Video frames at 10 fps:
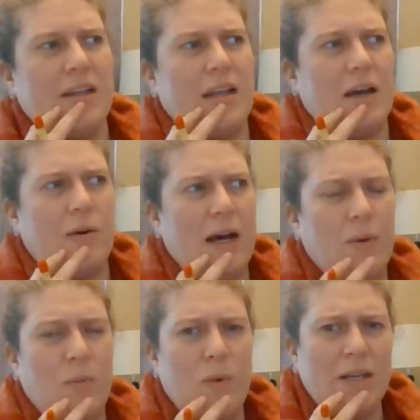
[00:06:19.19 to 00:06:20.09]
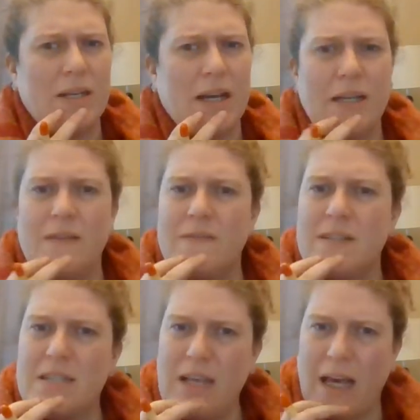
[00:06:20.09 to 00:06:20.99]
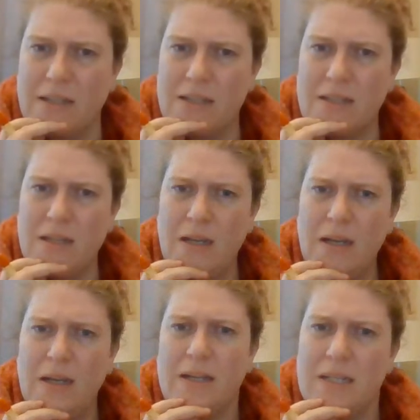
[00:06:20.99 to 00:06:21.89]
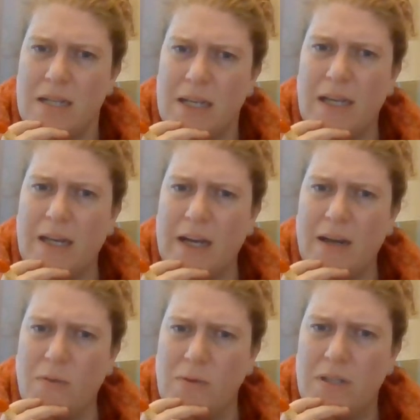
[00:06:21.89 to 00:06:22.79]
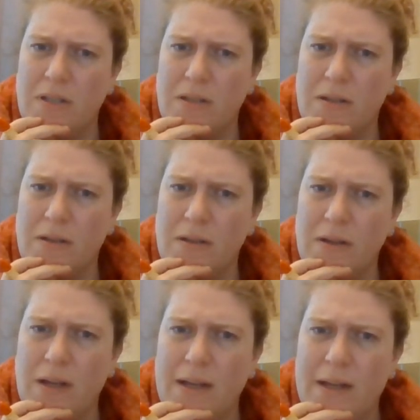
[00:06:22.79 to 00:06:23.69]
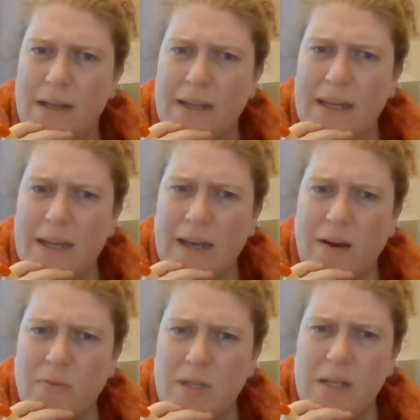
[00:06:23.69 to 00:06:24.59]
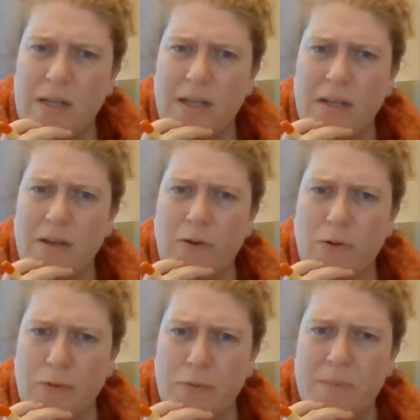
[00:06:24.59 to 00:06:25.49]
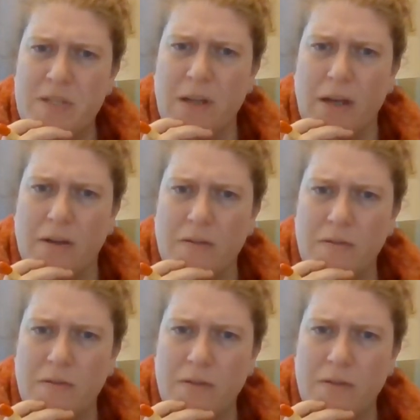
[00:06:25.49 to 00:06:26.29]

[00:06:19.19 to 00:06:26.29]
Now, what kind of sets did he count? He counted in groups of